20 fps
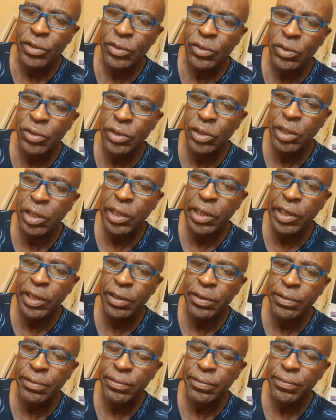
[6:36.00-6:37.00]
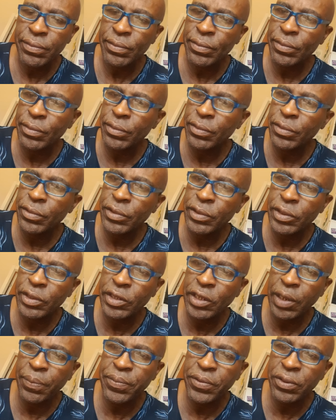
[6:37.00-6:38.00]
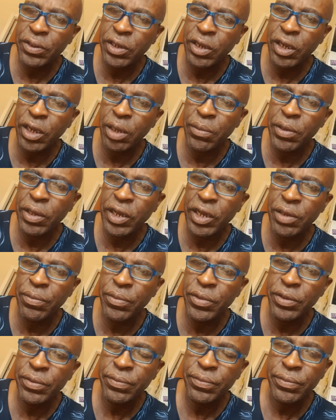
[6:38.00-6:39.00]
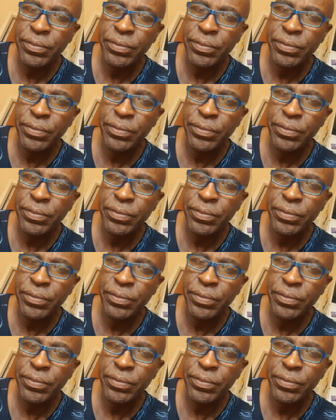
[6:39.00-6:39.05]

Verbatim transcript: So the guy stopped his car behind me.